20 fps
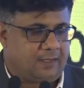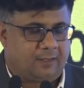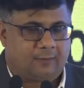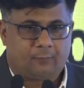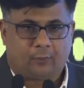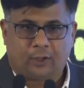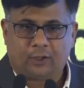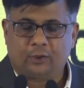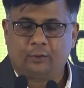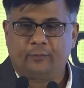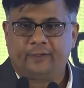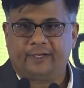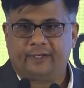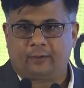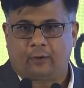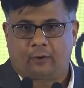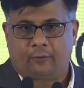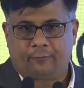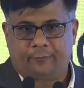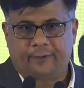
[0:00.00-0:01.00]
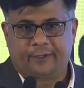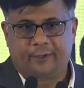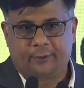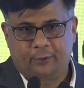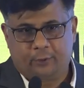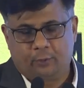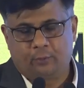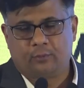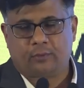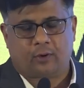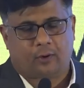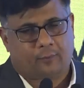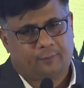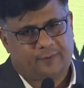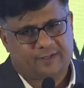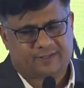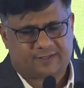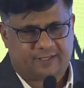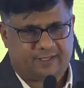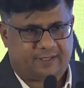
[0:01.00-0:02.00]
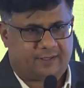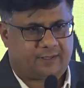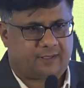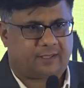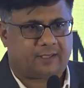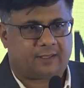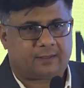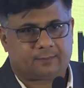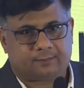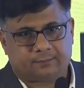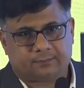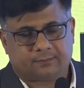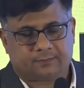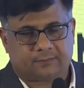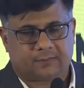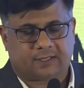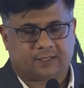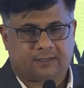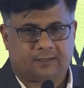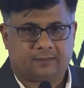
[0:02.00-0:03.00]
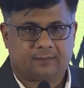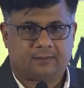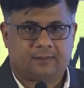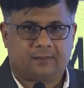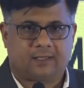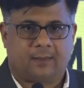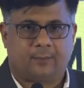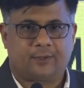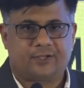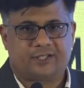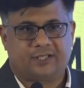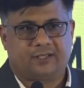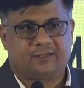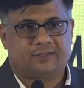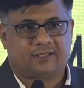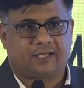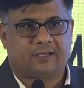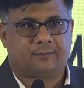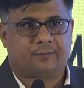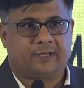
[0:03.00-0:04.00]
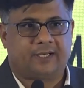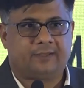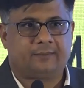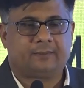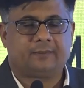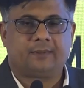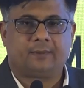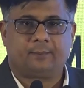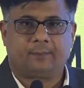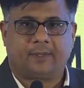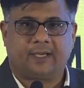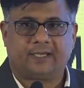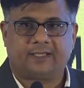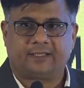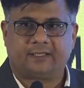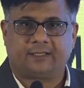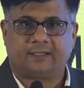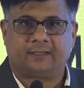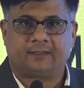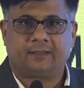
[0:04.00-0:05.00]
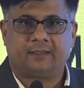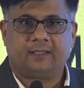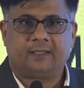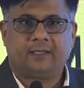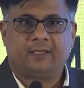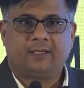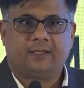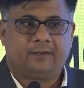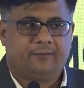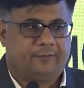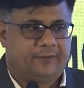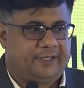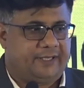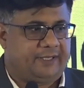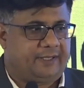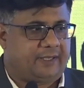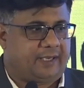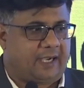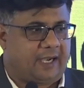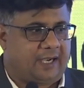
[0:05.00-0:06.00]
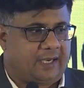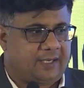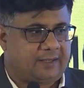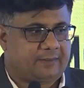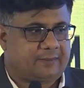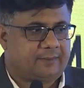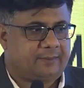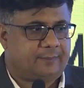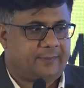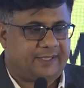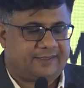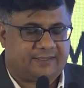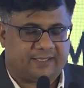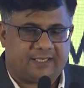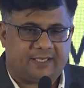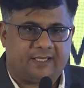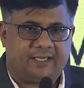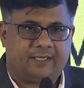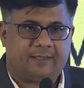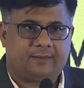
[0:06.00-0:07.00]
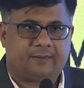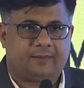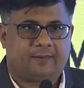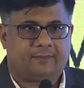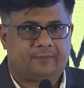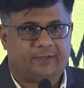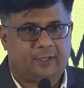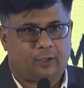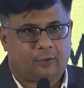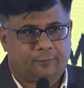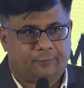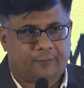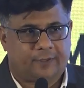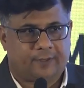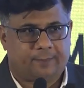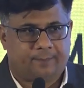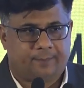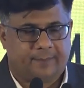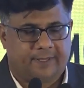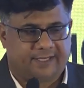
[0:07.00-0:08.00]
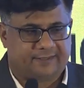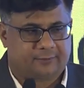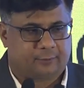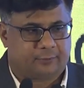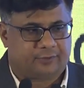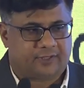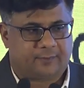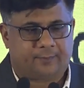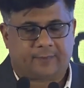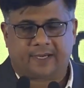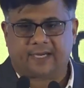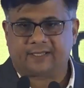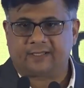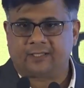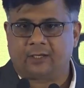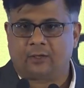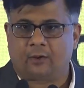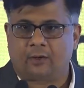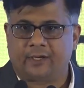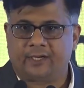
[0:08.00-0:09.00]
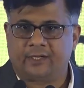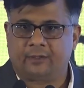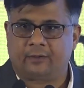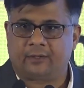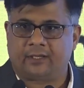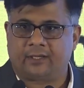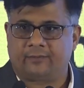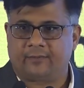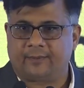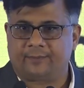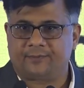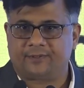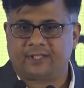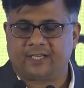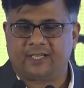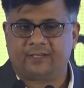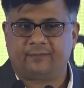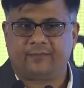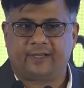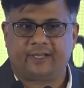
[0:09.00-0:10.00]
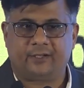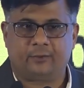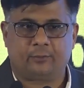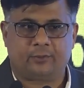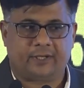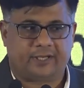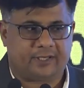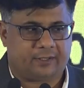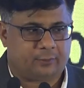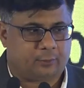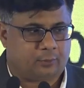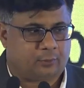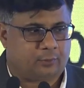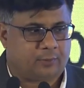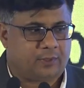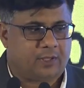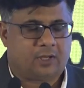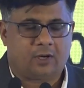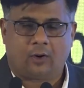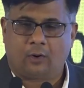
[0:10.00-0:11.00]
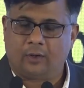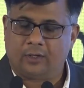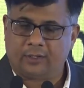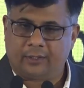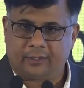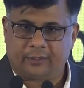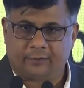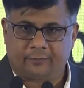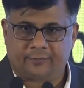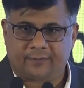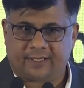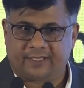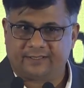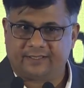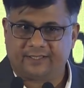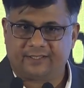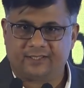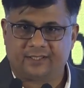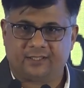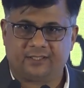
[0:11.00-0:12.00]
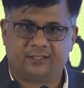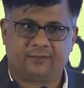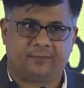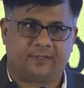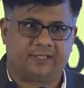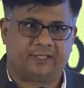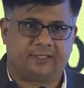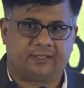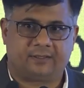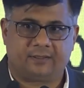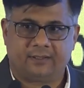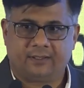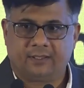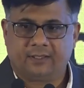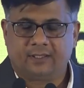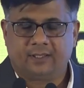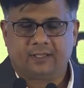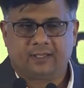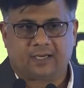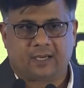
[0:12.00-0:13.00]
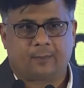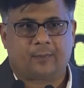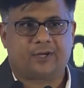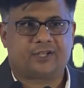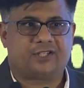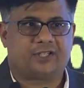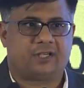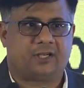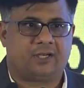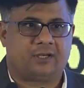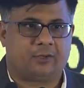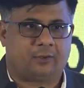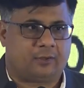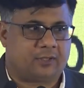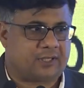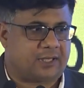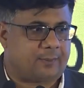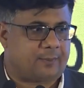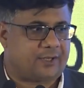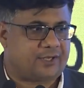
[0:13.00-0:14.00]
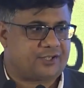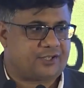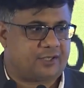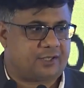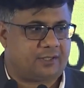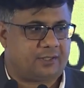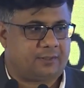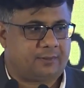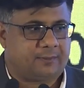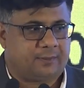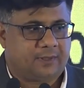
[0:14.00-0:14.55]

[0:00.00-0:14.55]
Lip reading: What do we offer to you? Obviously, commercials are one, but we are basically, we offer exclusive partner login on our website where you can do all kind of transactions, whether commercial, non-commercial.